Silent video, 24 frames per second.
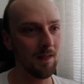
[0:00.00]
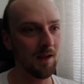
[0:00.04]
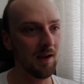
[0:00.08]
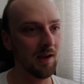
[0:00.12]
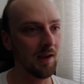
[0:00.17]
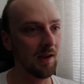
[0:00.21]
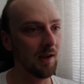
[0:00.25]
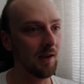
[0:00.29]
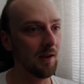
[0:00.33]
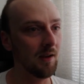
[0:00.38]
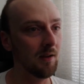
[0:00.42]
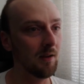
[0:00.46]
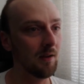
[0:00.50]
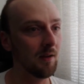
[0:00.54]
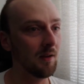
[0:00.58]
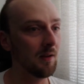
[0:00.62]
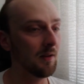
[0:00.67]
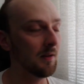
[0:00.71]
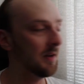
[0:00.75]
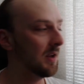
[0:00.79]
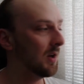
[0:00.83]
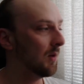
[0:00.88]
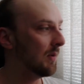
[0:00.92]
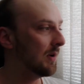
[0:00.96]

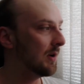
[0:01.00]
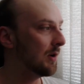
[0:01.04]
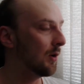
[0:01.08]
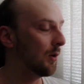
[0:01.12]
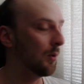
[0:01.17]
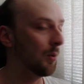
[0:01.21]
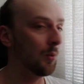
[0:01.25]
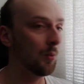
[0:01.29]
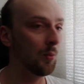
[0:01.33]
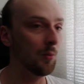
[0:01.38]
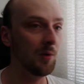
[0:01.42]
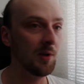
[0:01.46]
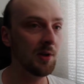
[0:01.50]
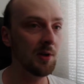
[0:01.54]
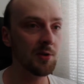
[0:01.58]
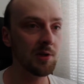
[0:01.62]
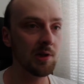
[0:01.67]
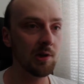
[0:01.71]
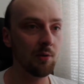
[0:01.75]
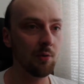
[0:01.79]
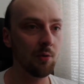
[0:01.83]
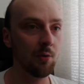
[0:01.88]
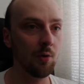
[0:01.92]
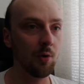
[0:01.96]
And here we go,
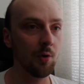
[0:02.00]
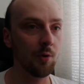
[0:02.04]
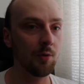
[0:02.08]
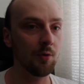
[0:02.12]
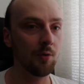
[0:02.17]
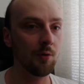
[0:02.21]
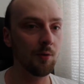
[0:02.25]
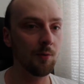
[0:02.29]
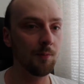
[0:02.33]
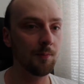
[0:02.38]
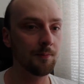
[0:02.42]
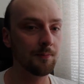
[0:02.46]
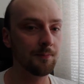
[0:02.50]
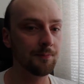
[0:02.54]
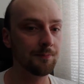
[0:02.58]
Dinosaur Grotto.